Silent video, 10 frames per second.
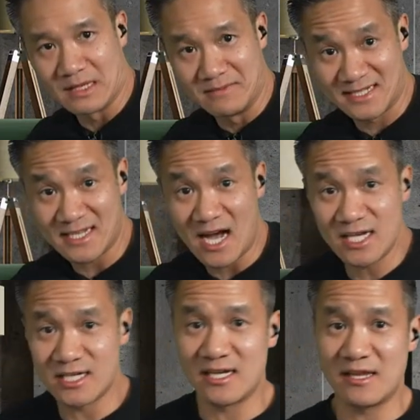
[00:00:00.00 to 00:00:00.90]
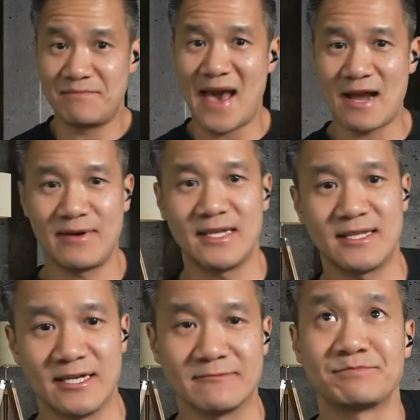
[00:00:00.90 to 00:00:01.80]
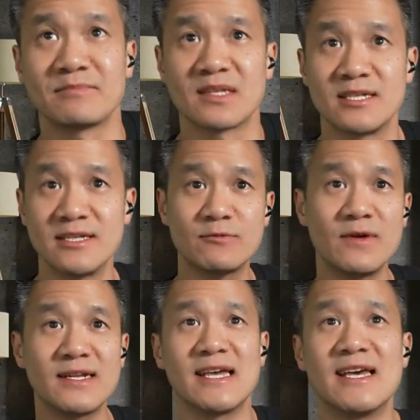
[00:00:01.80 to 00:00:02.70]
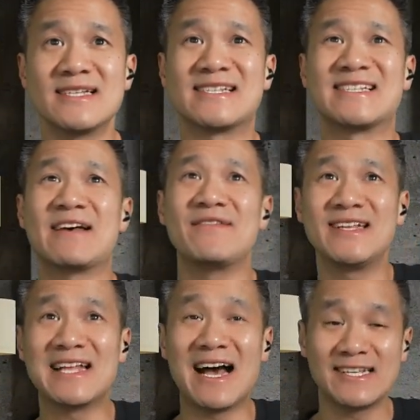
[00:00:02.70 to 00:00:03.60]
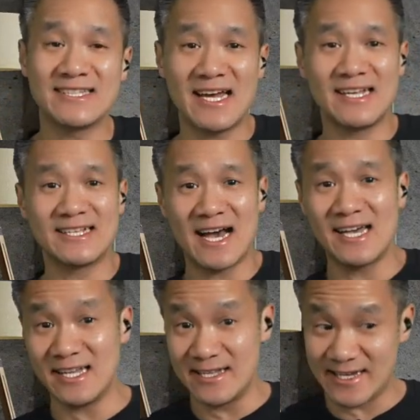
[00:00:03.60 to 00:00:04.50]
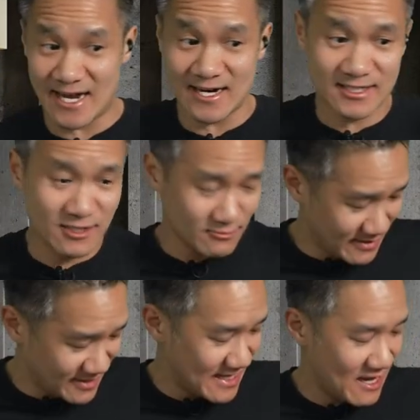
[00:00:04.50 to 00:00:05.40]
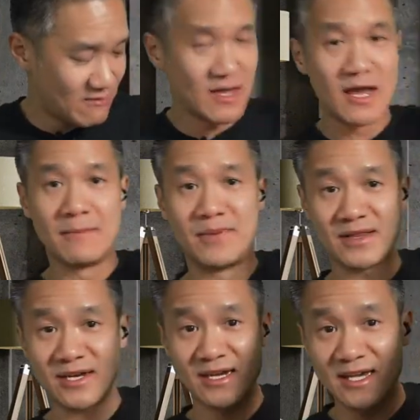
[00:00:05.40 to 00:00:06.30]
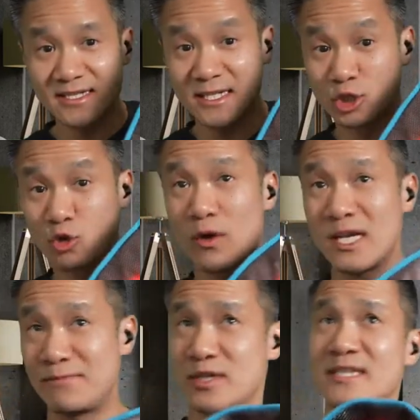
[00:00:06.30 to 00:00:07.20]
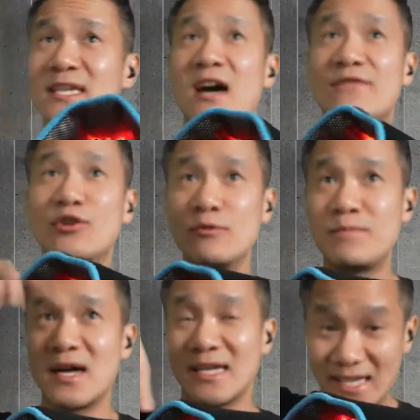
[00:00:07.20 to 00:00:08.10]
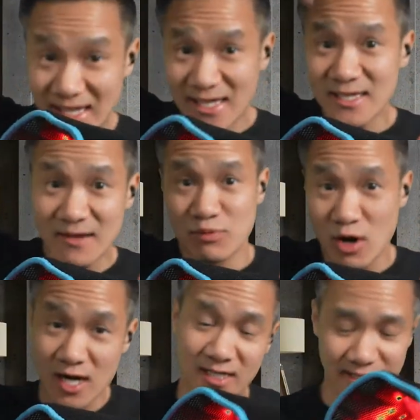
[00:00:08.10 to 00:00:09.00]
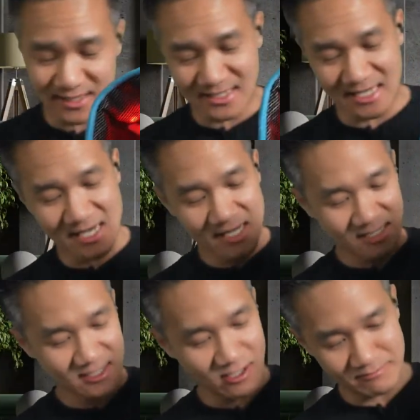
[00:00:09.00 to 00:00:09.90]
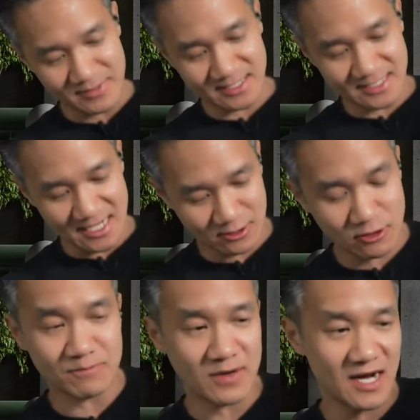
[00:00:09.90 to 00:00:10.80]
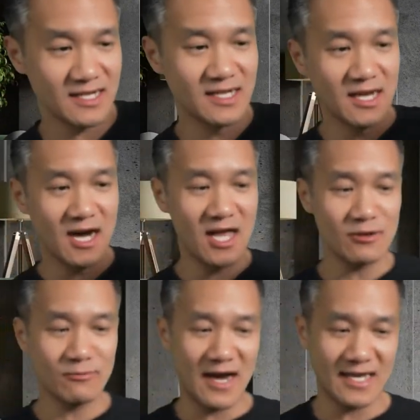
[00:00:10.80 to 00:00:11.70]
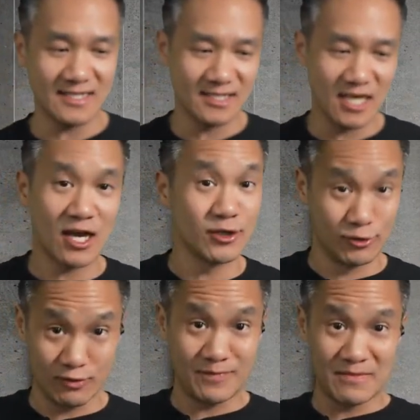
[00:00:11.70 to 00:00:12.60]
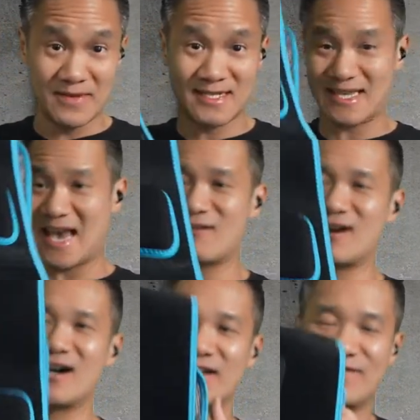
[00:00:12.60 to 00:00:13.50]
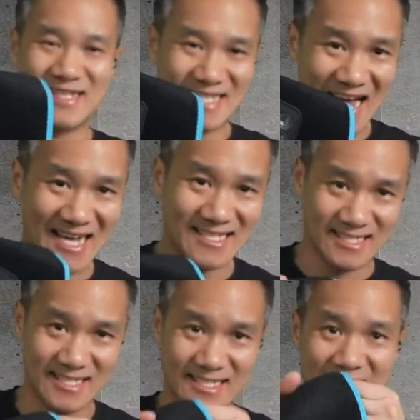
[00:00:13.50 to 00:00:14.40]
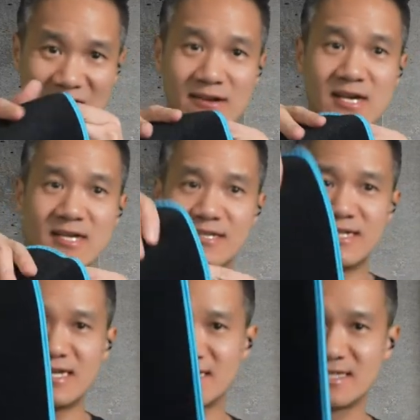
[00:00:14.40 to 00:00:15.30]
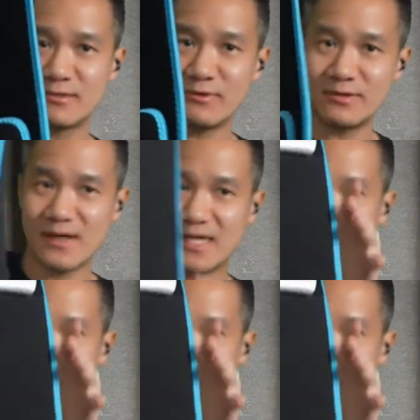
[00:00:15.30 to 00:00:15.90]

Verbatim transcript: massage on the back right there. So this one is $79.99 in the carousel right now, but there is a 20% off coupon in the product listing, so don't miss that coupon. Otherwise, uh, you will be missing out on a fantastic discount. So this, this one right